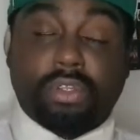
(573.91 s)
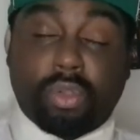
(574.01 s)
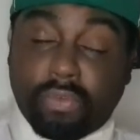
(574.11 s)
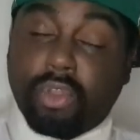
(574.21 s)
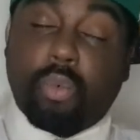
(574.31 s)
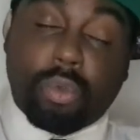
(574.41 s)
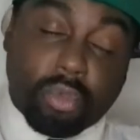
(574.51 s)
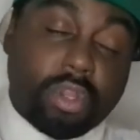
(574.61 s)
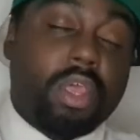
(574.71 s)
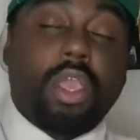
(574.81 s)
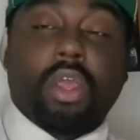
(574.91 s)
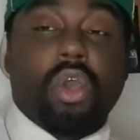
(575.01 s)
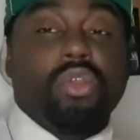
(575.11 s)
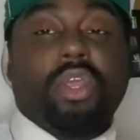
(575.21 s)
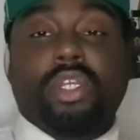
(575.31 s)
So if you're a woman,
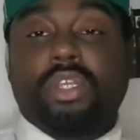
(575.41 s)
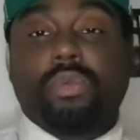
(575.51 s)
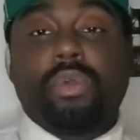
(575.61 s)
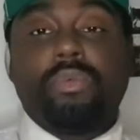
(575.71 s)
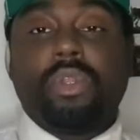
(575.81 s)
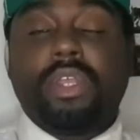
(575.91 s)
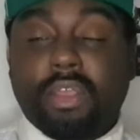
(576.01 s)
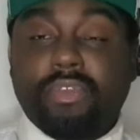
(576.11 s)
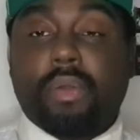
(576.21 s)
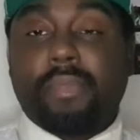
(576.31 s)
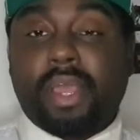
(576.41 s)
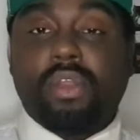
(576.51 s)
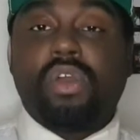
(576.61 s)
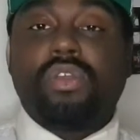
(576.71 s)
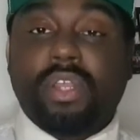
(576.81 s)
learn your nature as a woman. If you're a man,
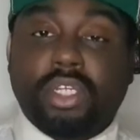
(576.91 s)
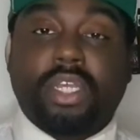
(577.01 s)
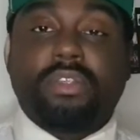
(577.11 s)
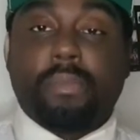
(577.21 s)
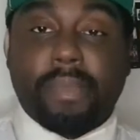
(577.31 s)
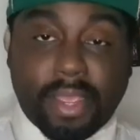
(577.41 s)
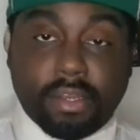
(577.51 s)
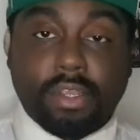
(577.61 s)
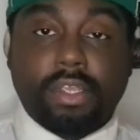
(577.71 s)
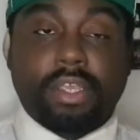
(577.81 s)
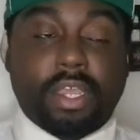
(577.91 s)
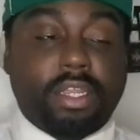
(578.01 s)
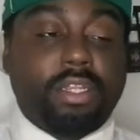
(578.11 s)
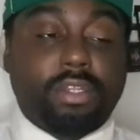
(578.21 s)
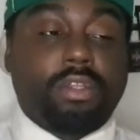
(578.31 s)
learn your nature as a man.
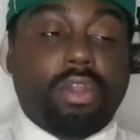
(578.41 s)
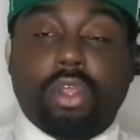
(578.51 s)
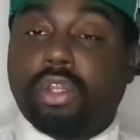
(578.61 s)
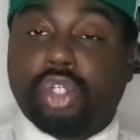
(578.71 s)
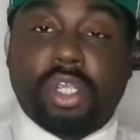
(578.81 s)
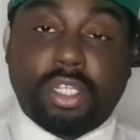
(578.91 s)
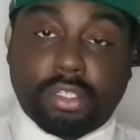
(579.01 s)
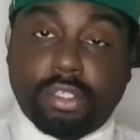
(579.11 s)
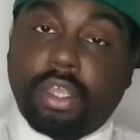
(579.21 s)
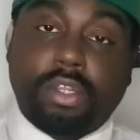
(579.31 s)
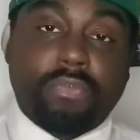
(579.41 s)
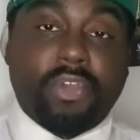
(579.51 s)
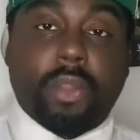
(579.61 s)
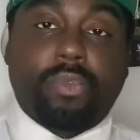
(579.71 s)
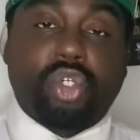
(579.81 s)
Yeah, learn the traits,
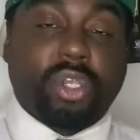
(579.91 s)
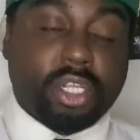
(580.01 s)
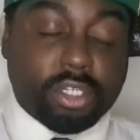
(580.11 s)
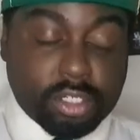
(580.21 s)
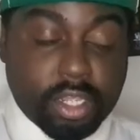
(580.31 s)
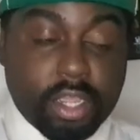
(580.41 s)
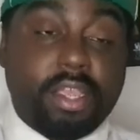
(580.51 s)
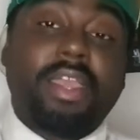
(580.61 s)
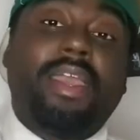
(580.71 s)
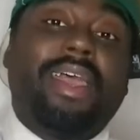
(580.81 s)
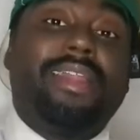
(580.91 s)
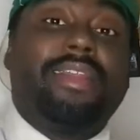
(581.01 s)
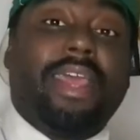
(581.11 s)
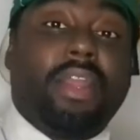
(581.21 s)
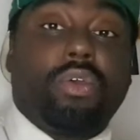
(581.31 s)
develop the traits, yeah? And
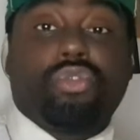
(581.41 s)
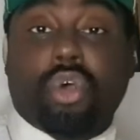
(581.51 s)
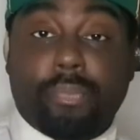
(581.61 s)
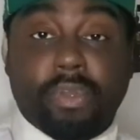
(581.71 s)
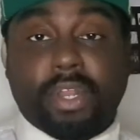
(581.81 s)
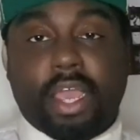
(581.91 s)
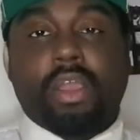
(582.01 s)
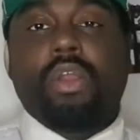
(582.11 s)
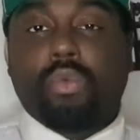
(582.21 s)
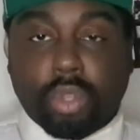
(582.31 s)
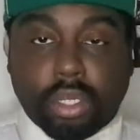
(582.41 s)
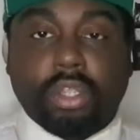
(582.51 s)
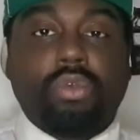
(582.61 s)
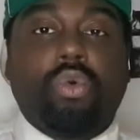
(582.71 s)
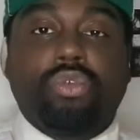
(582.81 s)
then on top of that, what you
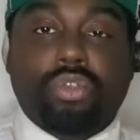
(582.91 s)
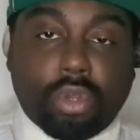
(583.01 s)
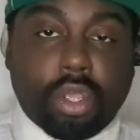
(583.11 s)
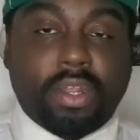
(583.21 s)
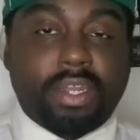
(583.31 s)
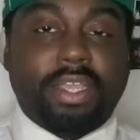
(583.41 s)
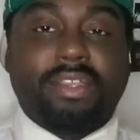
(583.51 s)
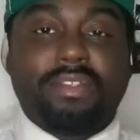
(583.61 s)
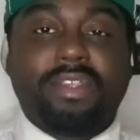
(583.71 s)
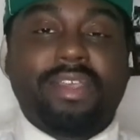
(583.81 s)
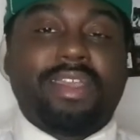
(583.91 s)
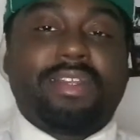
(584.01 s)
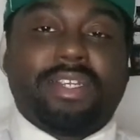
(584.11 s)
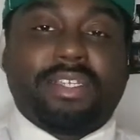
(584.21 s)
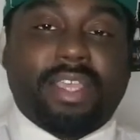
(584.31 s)
need to also learn is
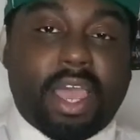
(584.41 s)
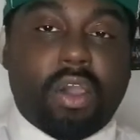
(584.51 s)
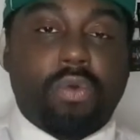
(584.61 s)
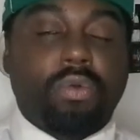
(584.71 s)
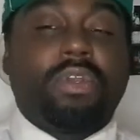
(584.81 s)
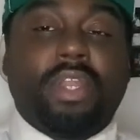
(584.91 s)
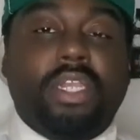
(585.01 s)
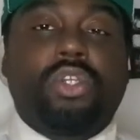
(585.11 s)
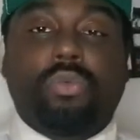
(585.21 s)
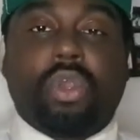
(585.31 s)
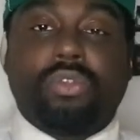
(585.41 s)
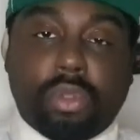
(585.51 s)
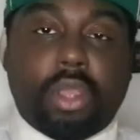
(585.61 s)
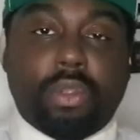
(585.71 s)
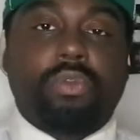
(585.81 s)
just how nature works.
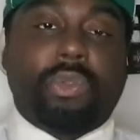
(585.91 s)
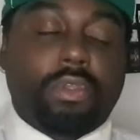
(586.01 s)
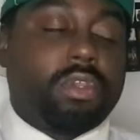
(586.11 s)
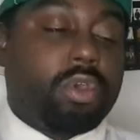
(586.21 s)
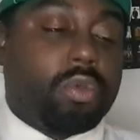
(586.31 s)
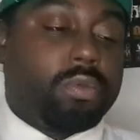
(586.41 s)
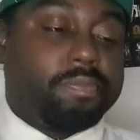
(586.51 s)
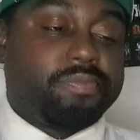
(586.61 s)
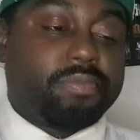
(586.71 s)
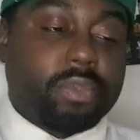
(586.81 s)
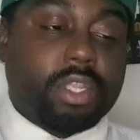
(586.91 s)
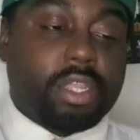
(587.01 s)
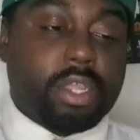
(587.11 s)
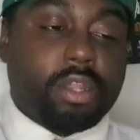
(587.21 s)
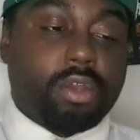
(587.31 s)
But, you know,
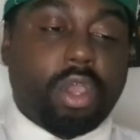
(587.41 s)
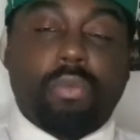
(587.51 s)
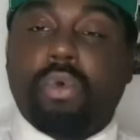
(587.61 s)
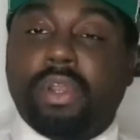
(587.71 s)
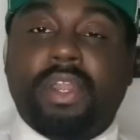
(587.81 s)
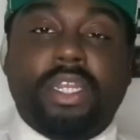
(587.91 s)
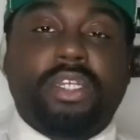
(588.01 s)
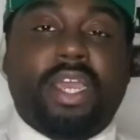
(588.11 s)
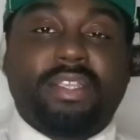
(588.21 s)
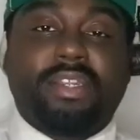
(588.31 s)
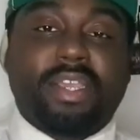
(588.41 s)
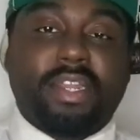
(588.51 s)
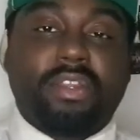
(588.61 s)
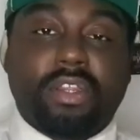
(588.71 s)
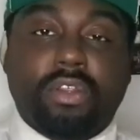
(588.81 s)
learn what nature has
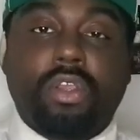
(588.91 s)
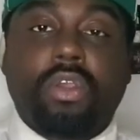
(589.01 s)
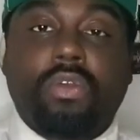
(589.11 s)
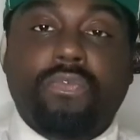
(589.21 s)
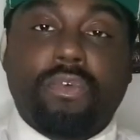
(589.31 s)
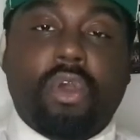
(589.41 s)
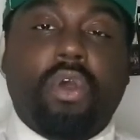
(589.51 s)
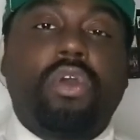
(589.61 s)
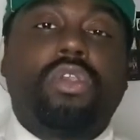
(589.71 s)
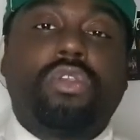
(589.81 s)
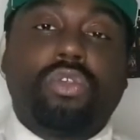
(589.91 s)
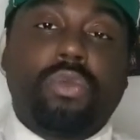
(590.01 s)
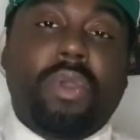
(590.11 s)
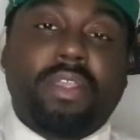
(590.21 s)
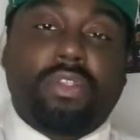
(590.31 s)
intended for
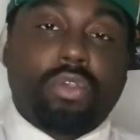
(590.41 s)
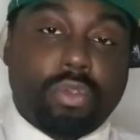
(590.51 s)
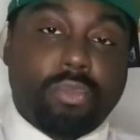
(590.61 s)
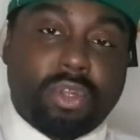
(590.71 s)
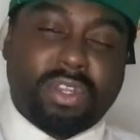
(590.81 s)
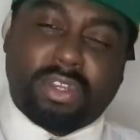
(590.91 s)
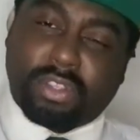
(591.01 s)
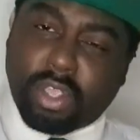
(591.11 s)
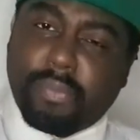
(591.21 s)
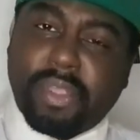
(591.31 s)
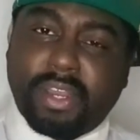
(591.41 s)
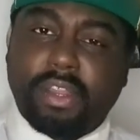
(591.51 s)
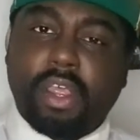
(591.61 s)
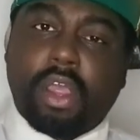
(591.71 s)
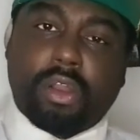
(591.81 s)
you as a human. You see what I mean?
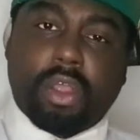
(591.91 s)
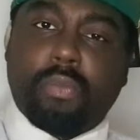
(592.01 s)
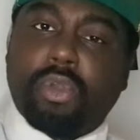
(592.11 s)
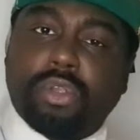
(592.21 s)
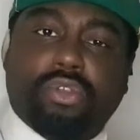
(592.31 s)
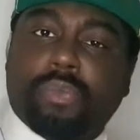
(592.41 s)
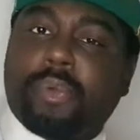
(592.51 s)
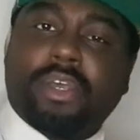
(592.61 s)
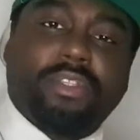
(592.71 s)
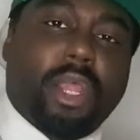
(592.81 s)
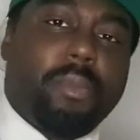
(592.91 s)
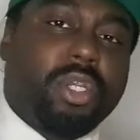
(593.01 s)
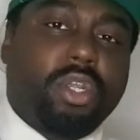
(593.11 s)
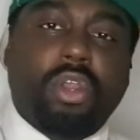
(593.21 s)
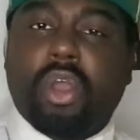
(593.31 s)
Learn what your true personal
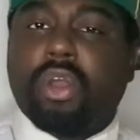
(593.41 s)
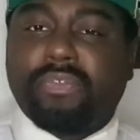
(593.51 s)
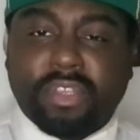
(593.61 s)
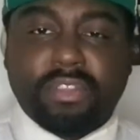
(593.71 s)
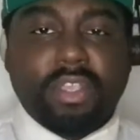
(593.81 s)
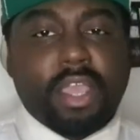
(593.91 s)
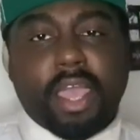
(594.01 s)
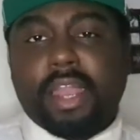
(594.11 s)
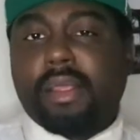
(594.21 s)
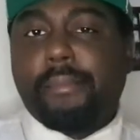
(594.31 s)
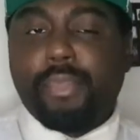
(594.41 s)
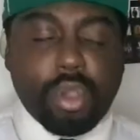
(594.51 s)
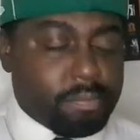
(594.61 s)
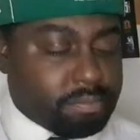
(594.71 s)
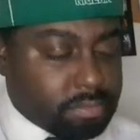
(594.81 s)
mission on earth is, and then
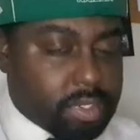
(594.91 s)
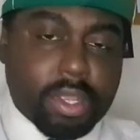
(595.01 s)
boom.